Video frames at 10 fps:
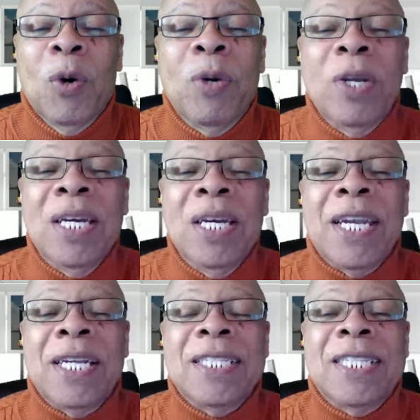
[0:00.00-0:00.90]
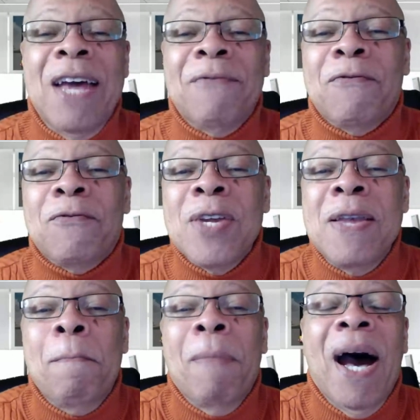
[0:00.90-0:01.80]
we look at a debt
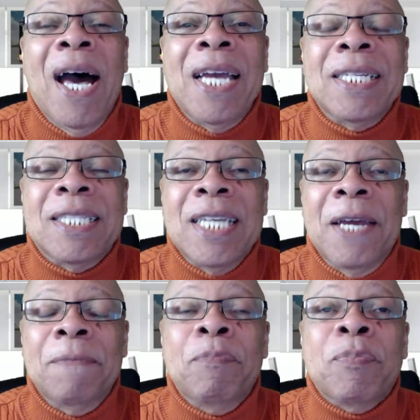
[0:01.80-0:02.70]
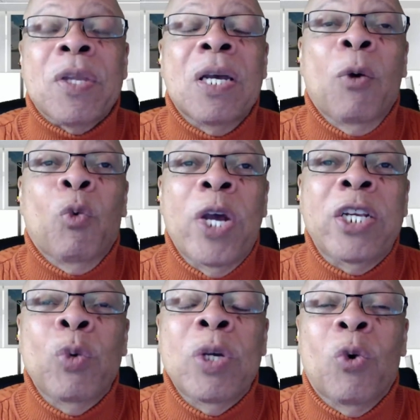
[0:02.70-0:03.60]
free mindset, when
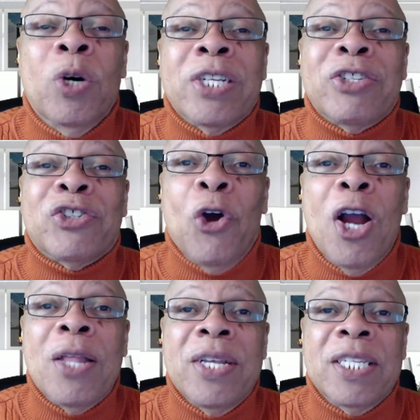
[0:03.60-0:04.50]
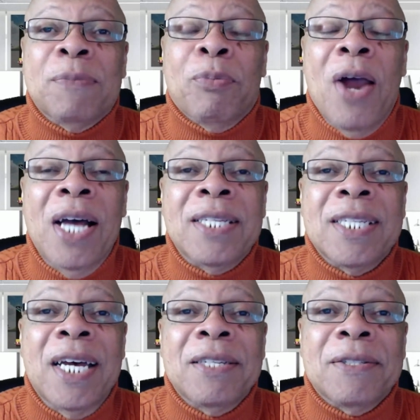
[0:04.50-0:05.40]
do we want to start this
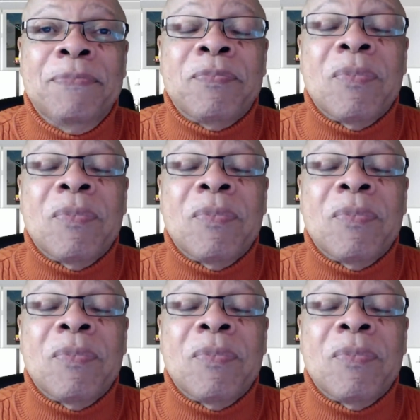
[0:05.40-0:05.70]
process?